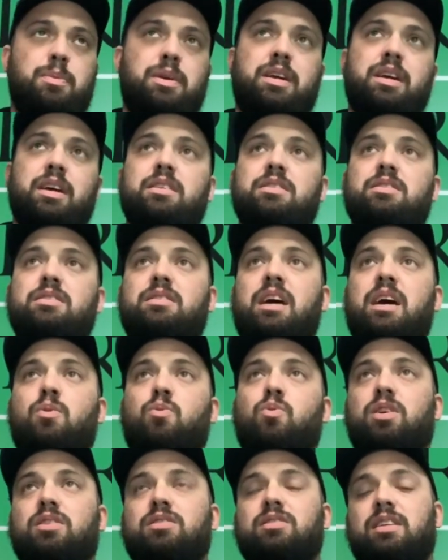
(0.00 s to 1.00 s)
because that
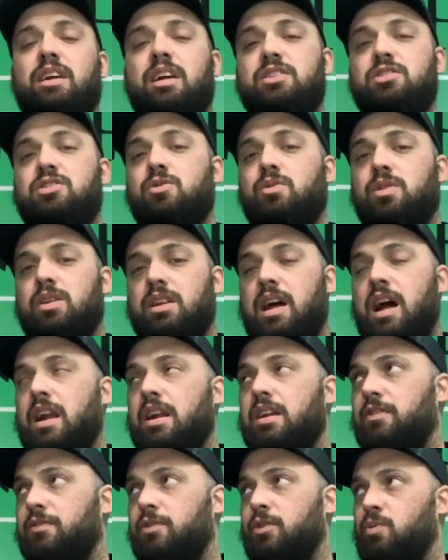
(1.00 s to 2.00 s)
works against you in a lot
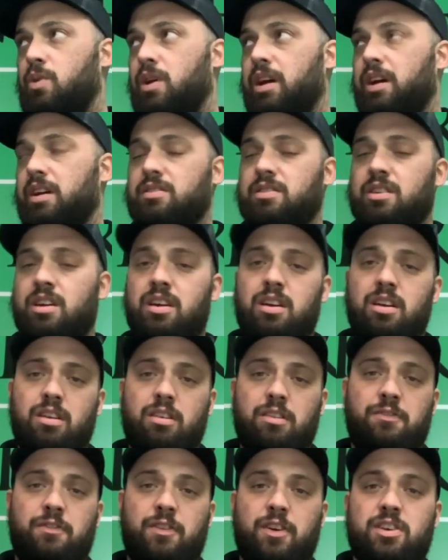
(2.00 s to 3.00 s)
of different ways.
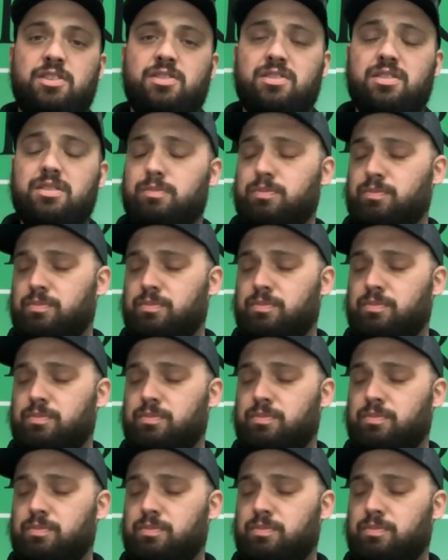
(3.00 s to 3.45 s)
First,